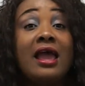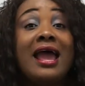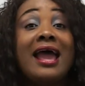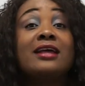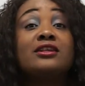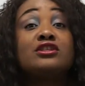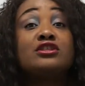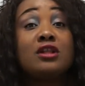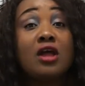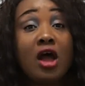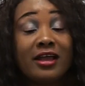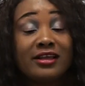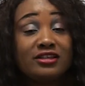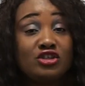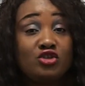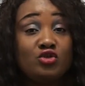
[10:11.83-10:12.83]
as long
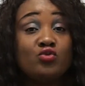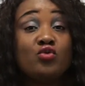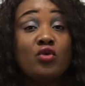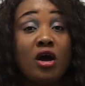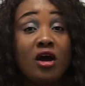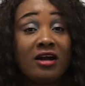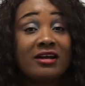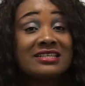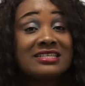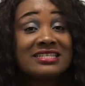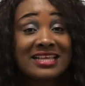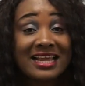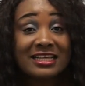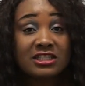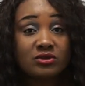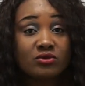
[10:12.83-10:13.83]
as you are
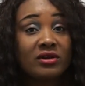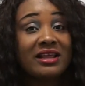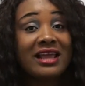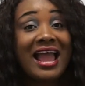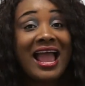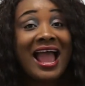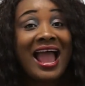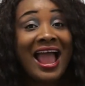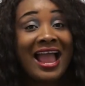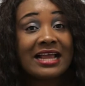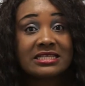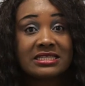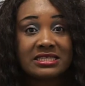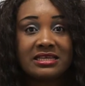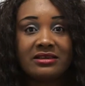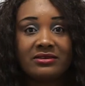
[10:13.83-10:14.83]
sexually
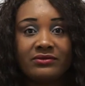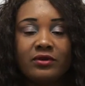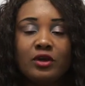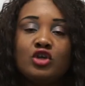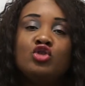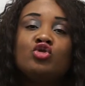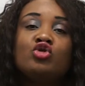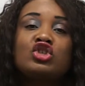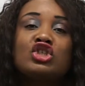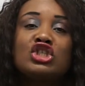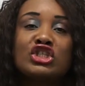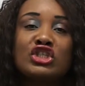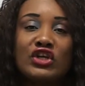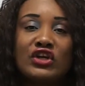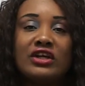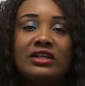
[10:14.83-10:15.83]
active, you
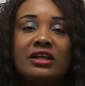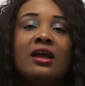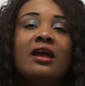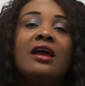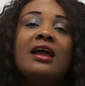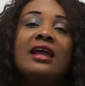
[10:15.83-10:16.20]
should